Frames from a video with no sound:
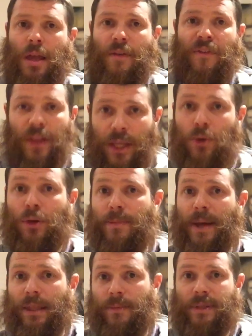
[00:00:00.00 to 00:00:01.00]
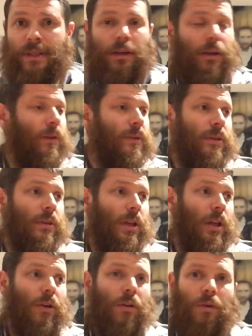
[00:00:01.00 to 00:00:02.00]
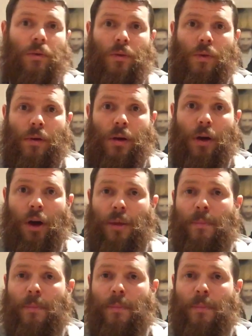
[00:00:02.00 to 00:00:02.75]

feeling good about themselves on